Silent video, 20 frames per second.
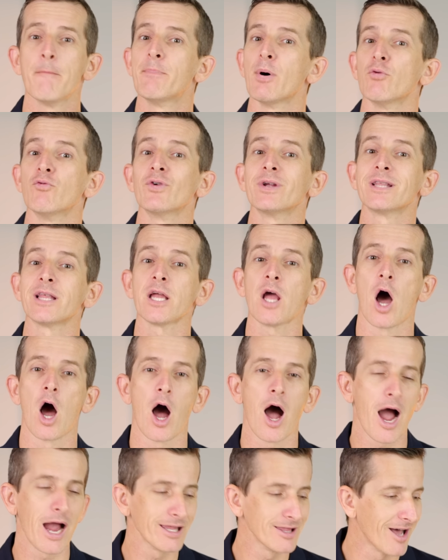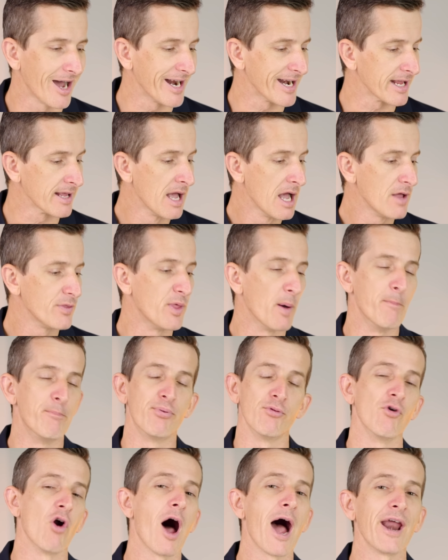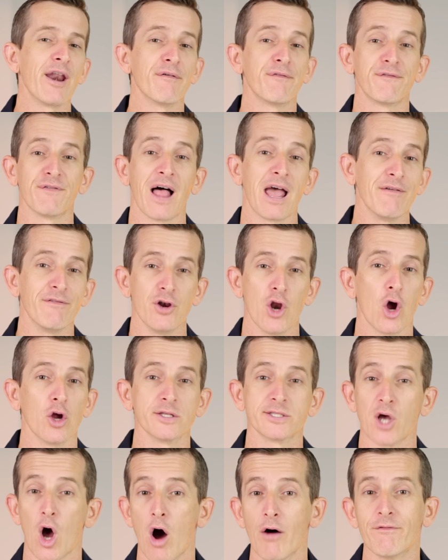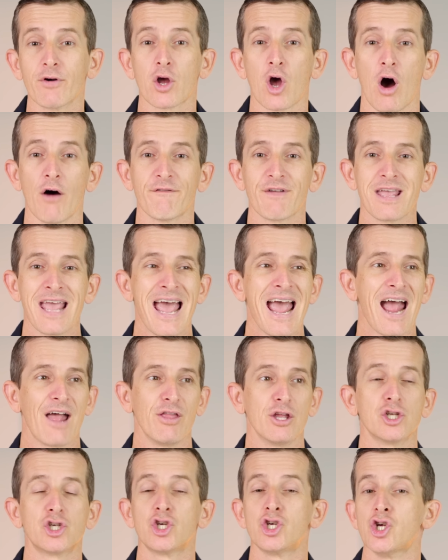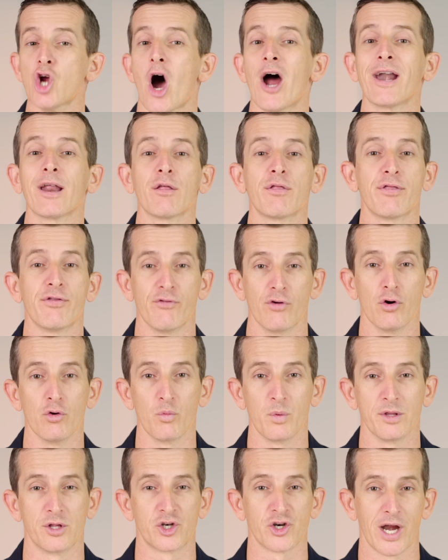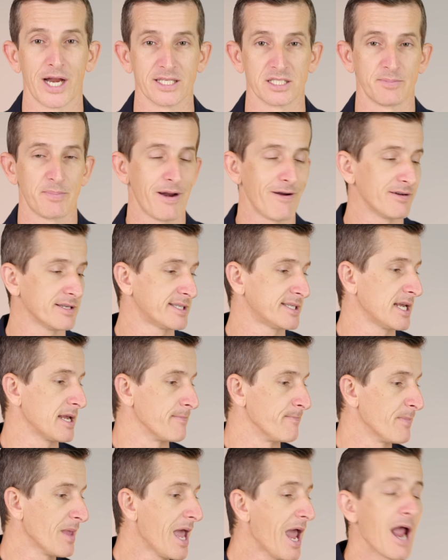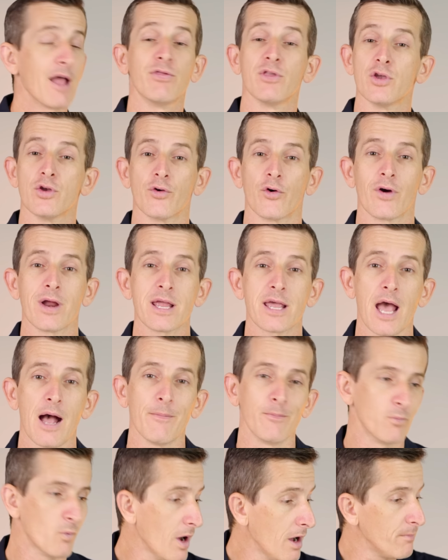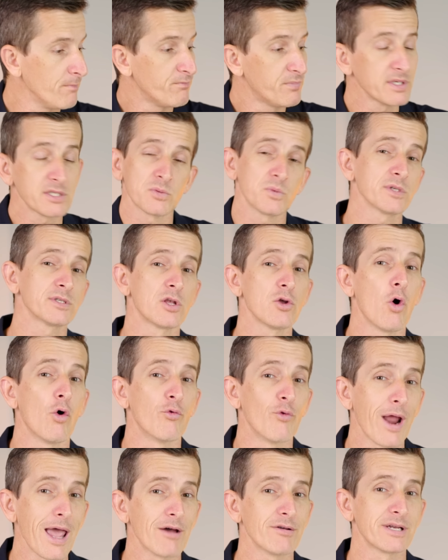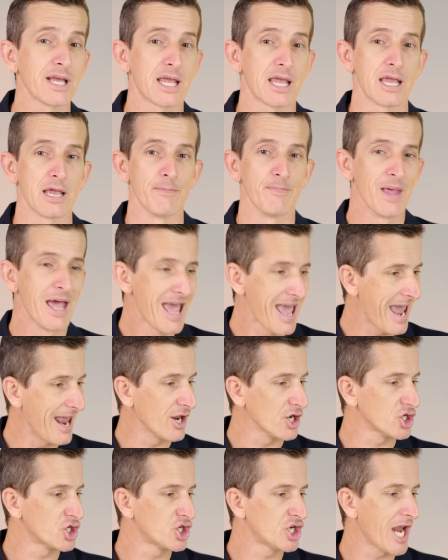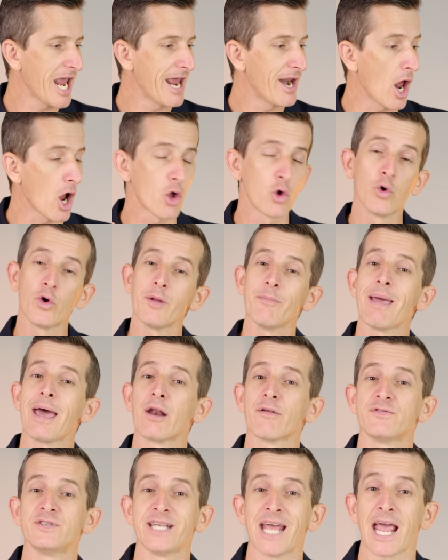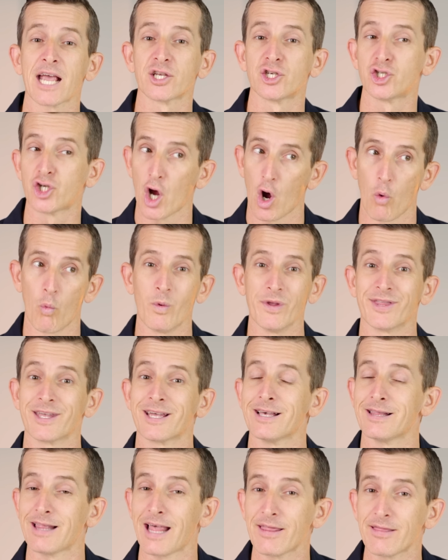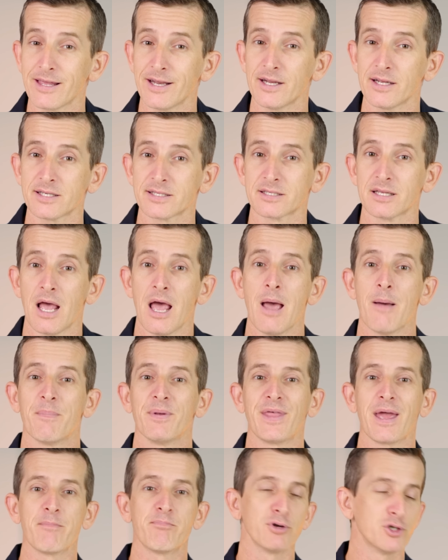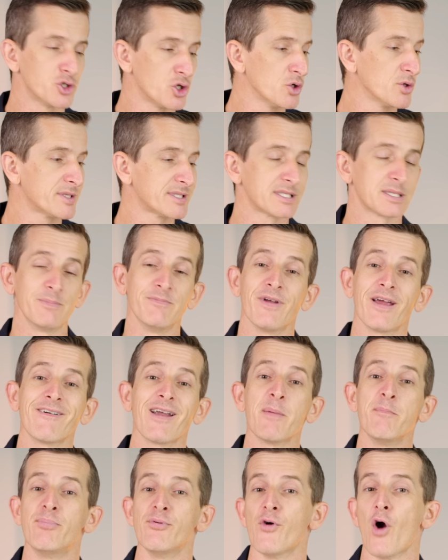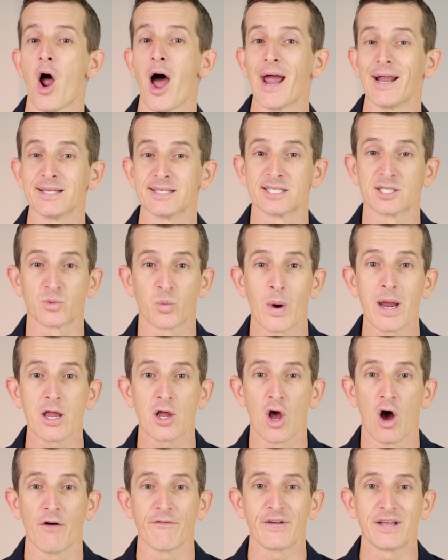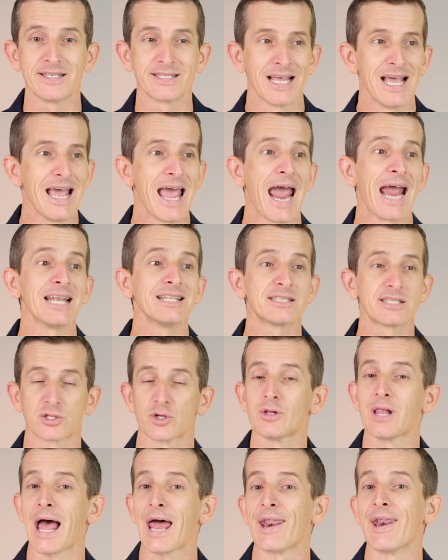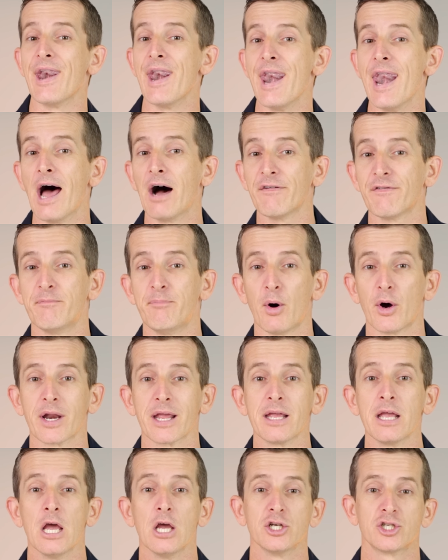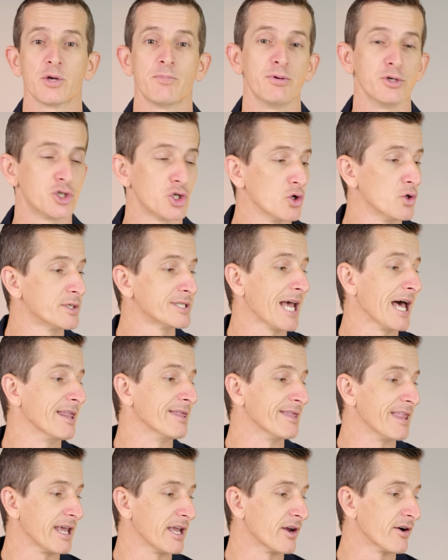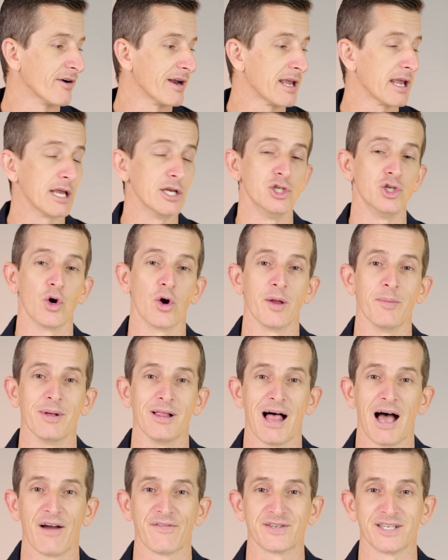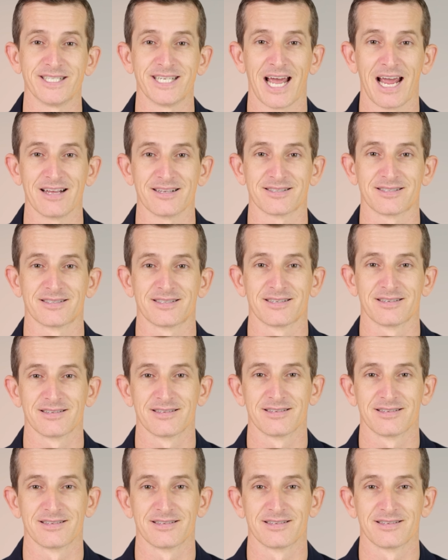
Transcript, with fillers: but really highlighting the brighter flavor notes of a coffee and then shining through with transparency. And the Eureka, well, this was the all rounder here, and it shared a good amount of texture with cleanliness, but then produced some very bright, sweet coffees and still had enough body to produce a lingering, enjoyable aftertaste.